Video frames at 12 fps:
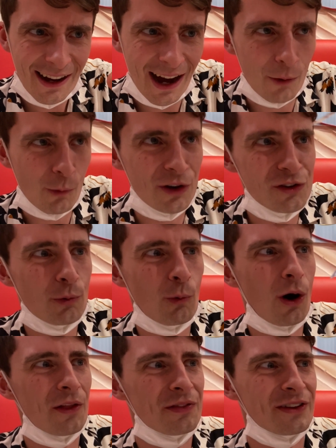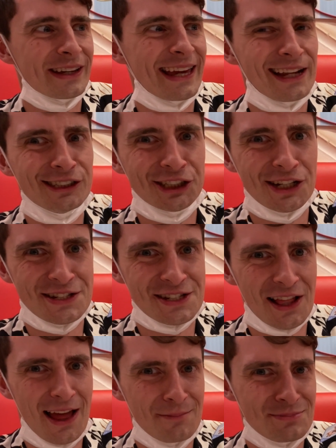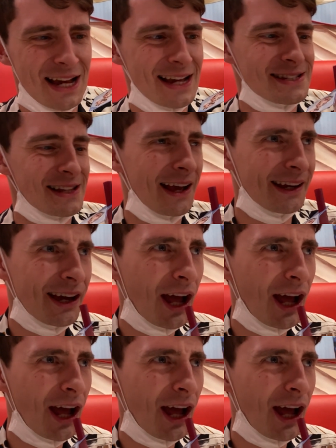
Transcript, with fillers: I wonder what the Genshin slime tastes like.